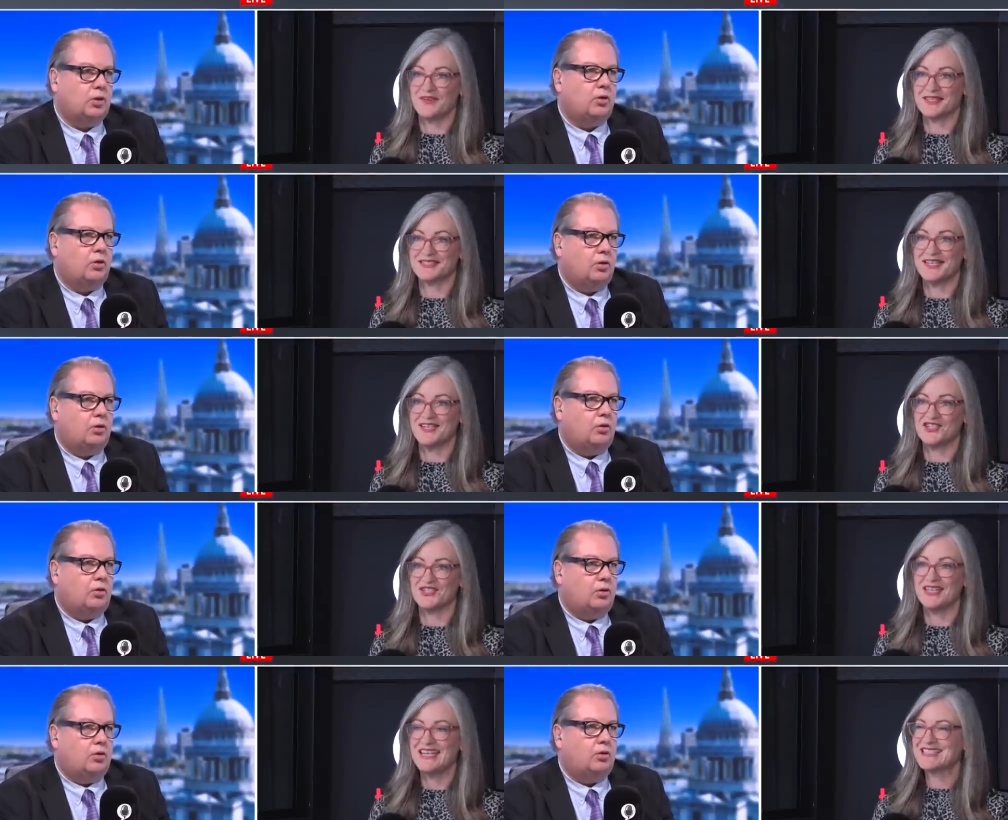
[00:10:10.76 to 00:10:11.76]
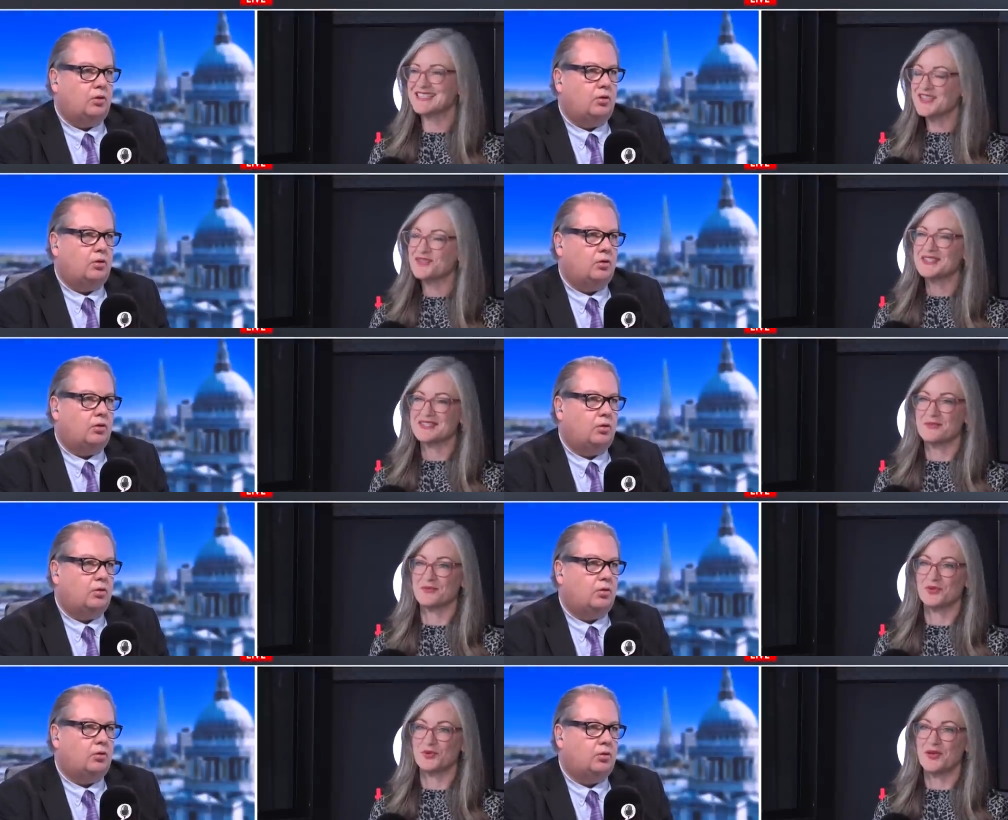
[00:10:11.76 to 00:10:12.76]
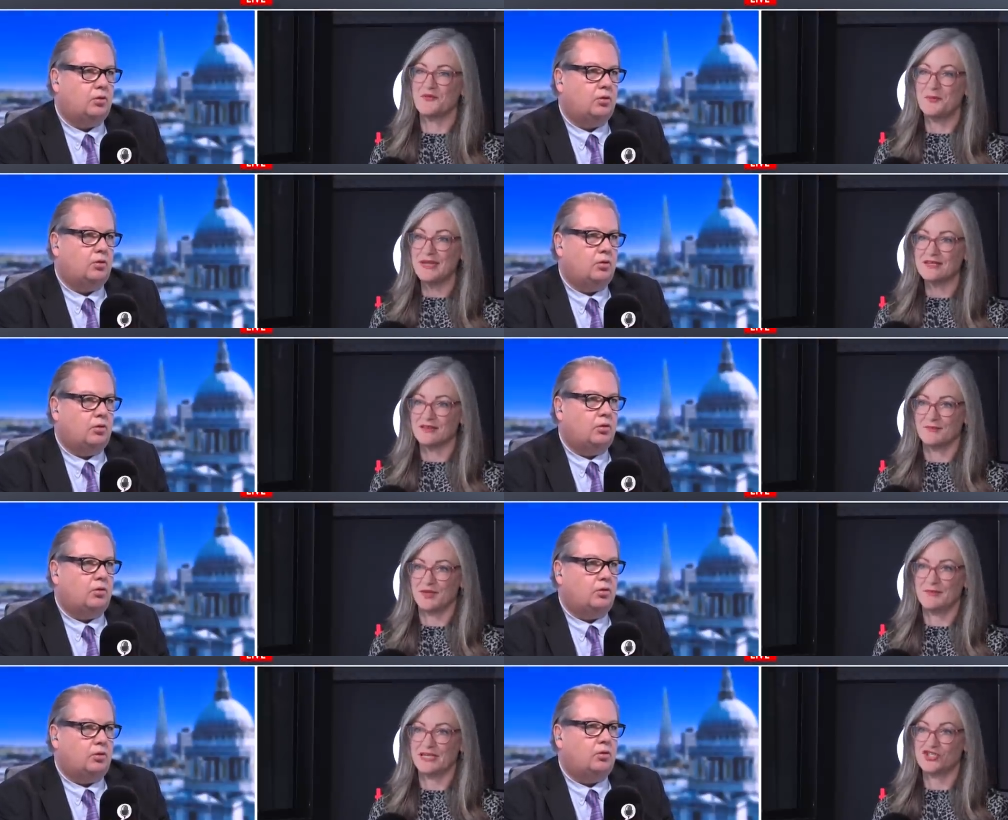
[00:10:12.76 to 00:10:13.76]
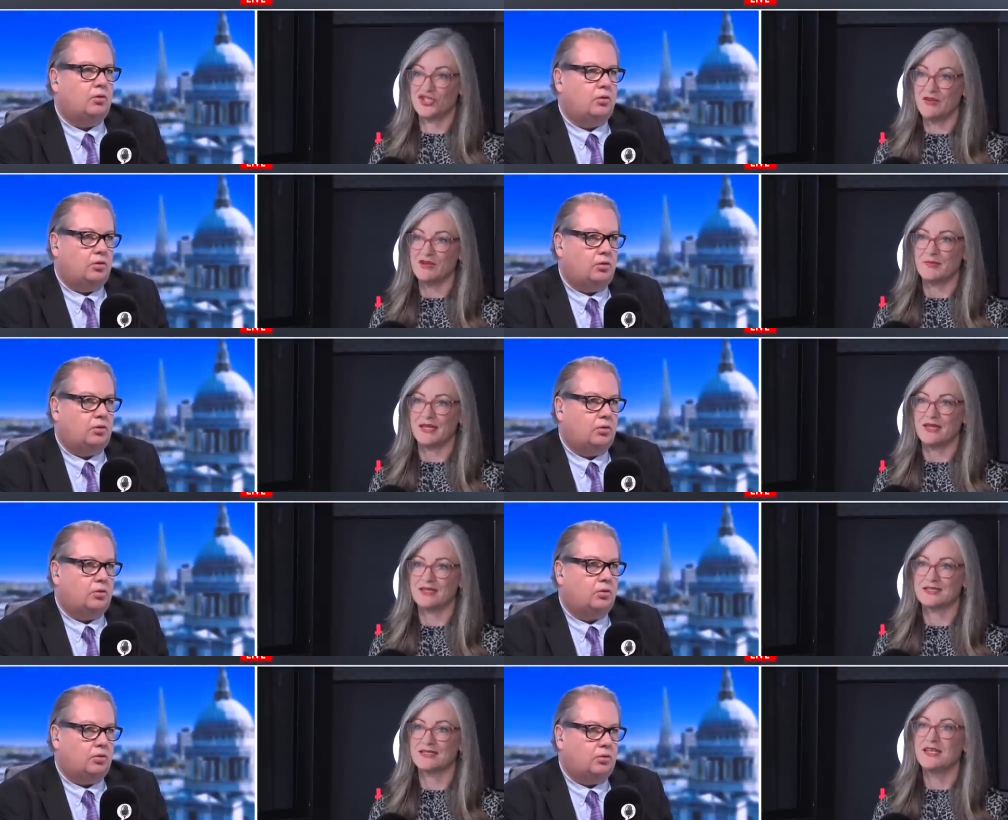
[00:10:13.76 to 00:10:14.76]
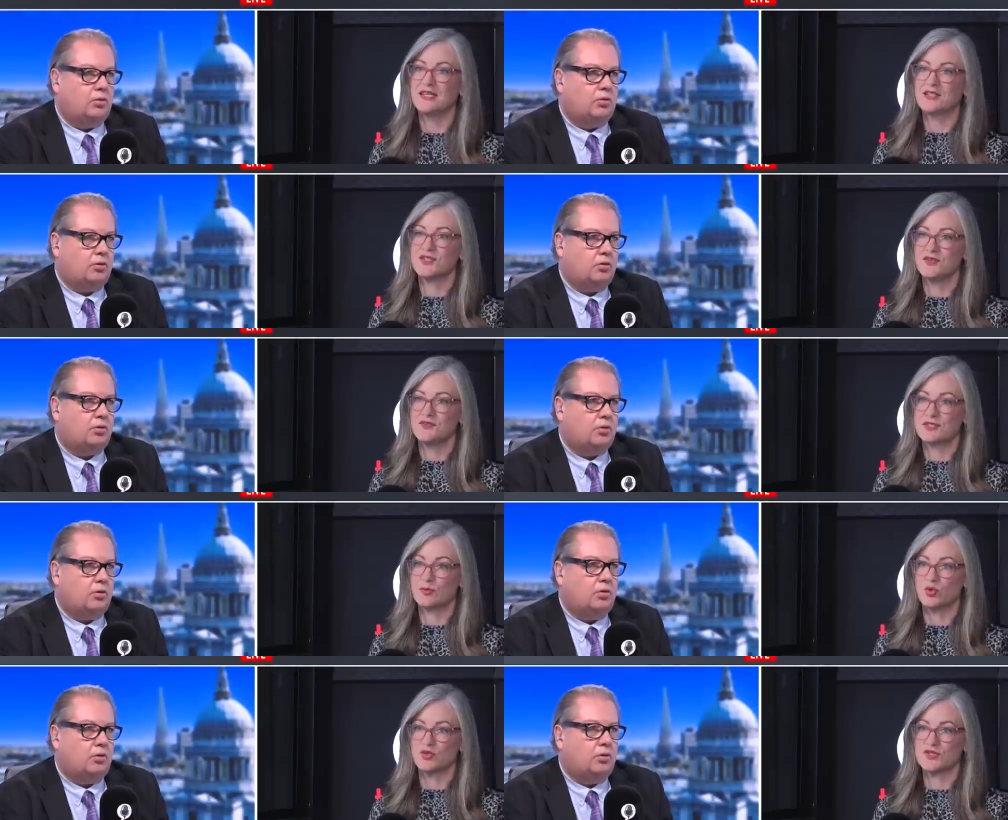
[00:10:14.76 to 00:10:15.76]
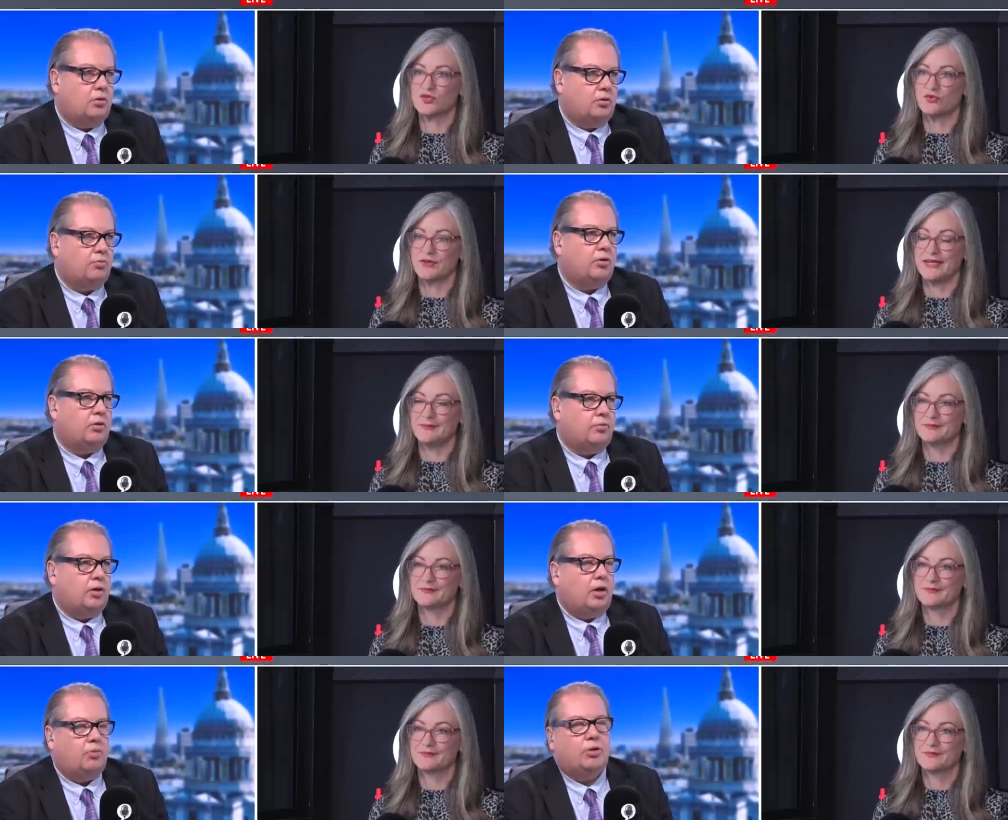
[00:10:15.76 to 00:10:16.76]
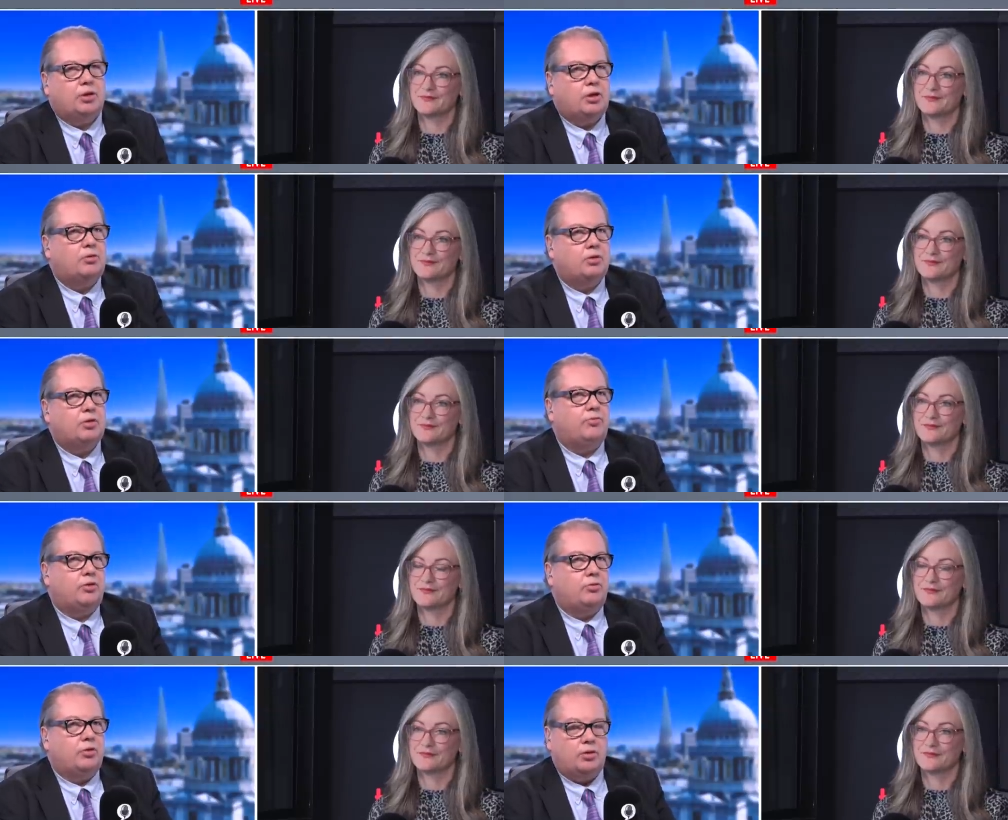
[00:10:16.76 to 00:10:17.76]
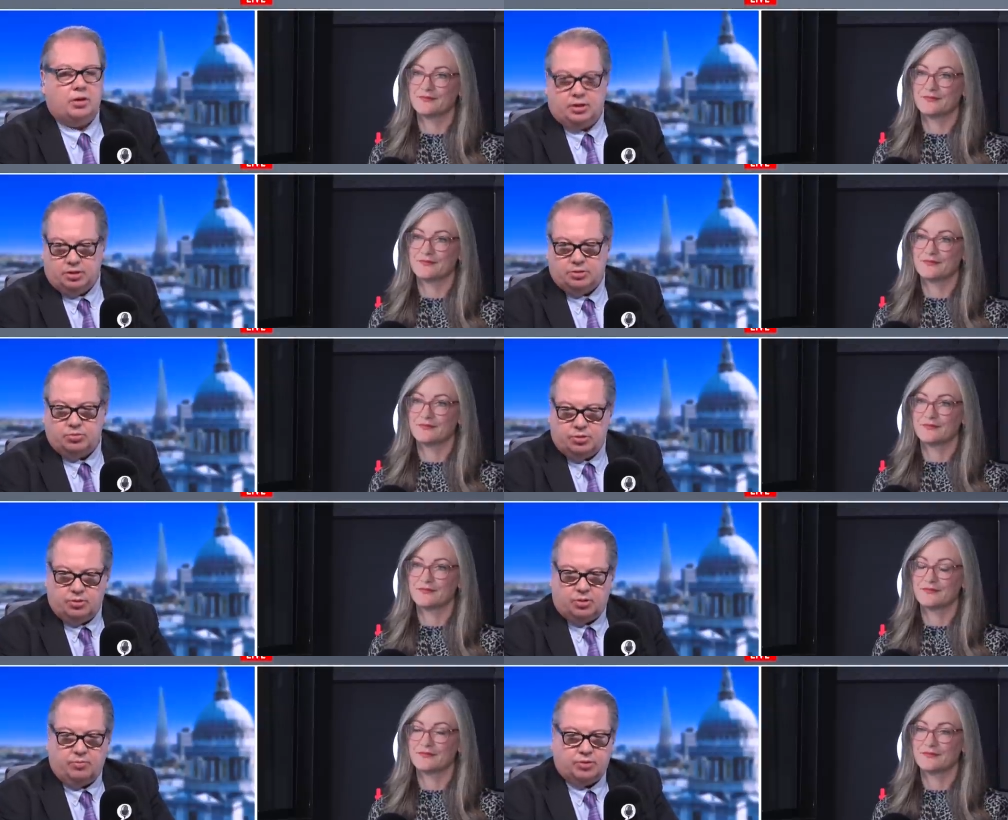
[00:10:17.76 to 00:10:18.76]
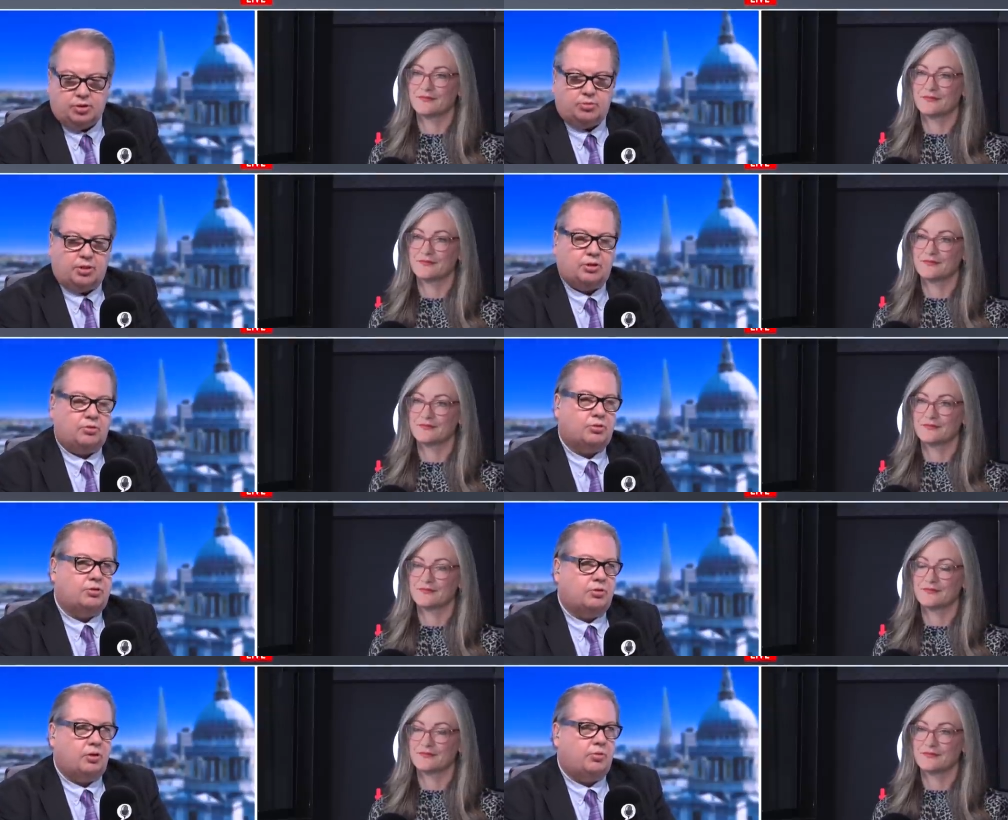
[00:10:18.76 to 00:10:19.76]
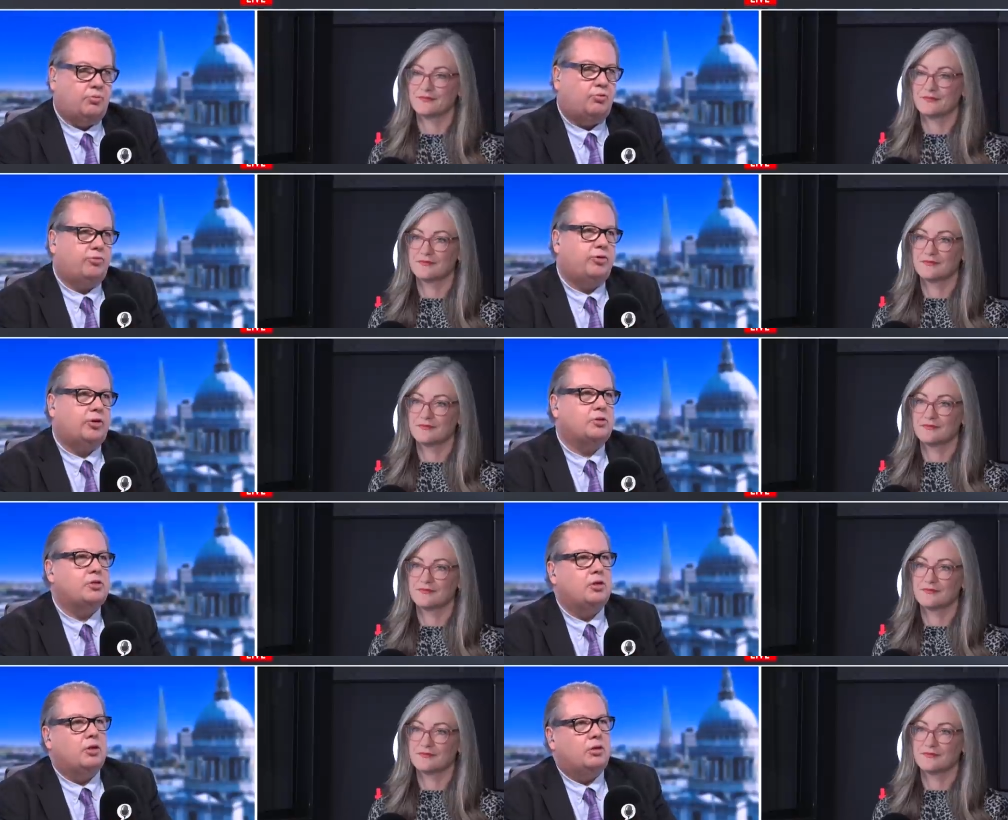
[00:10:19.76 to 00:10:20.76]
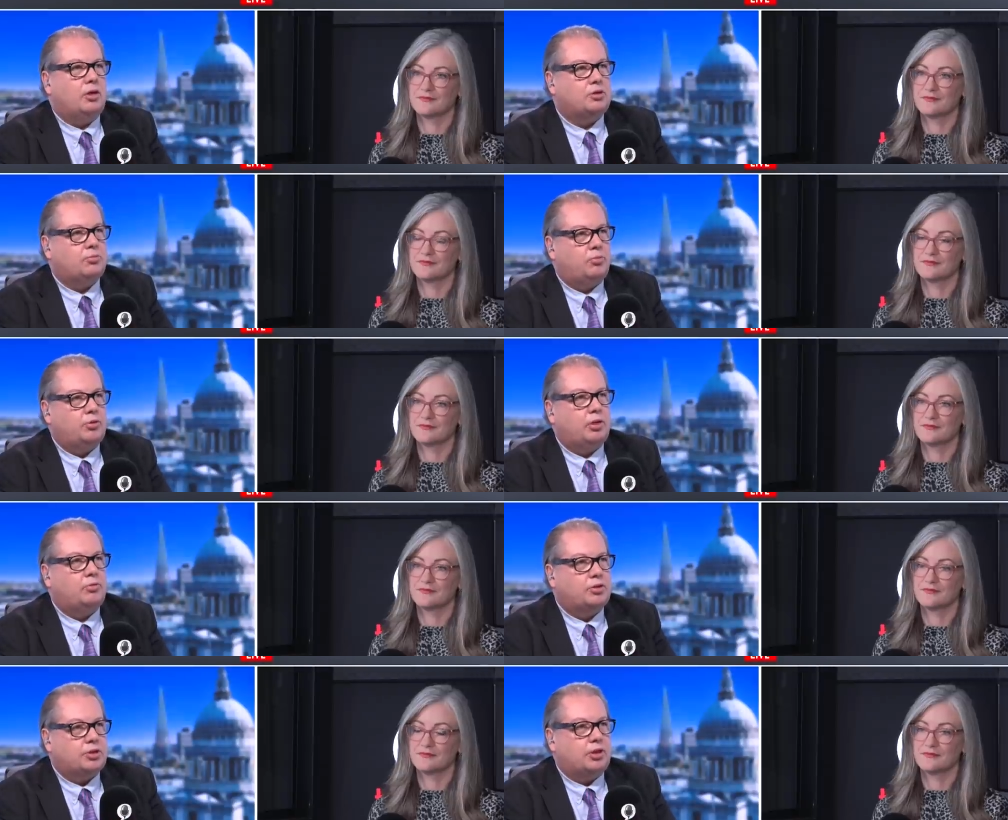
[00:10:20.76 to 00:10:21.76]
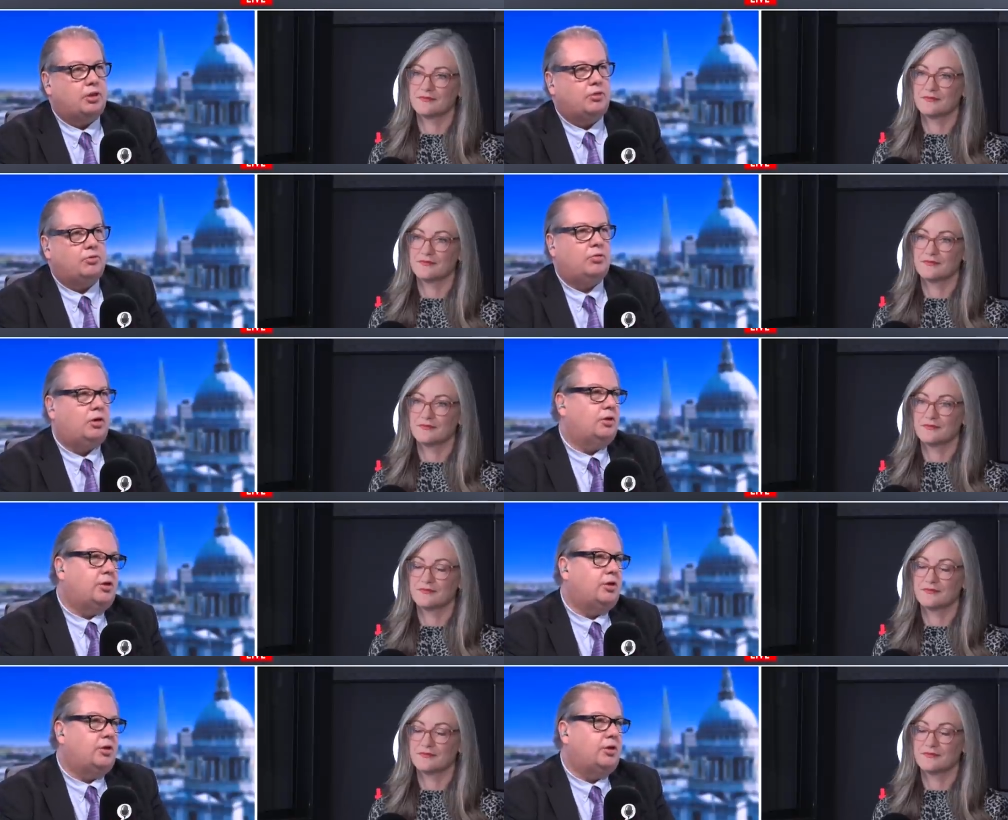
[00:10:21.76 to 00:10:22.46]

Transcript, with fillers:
Speaker 1: mm. vaccination. It's another example of a big number being cherry picked to support a story. Right.
Speaker 2: And what they don't give you, and I had this with, conversation with that doctor who gave me the wrong figures, I said, what we don't see or are